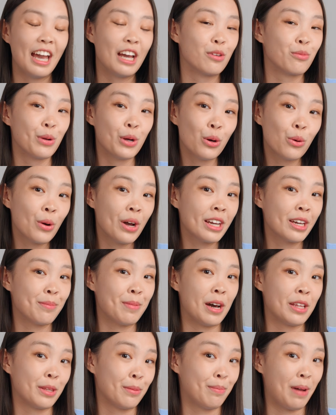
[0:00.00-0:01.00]
And real quick
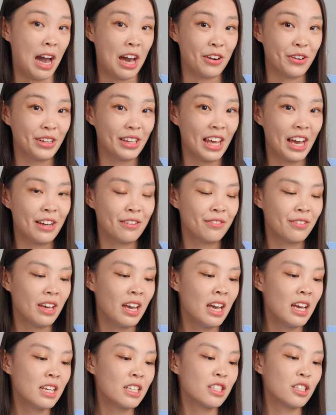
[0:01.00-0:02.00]
about the battery life.
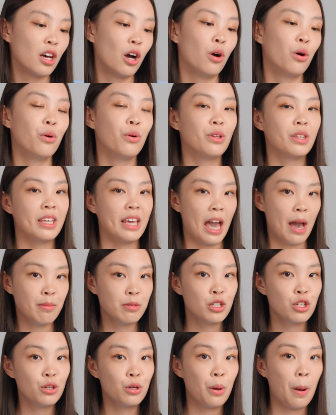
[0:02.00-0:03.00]
So the
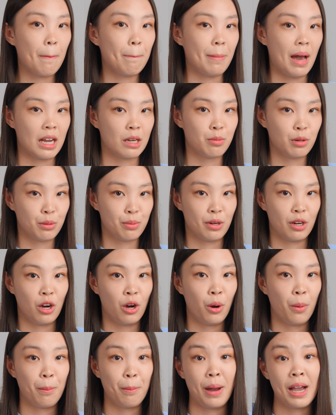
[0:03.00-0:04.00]
M2 MacBook
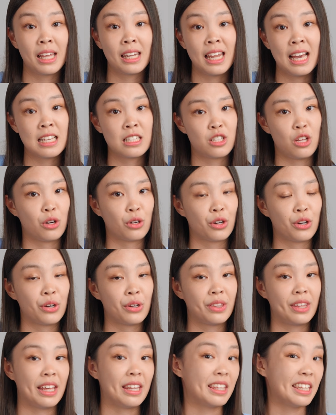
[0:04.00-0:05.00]
Pro might last
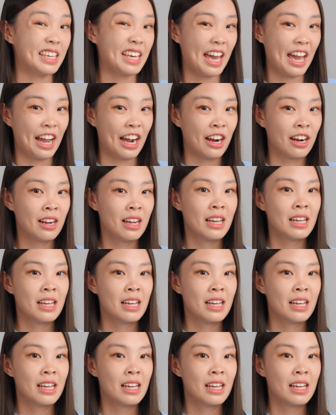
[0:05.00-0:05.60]
longer than the Air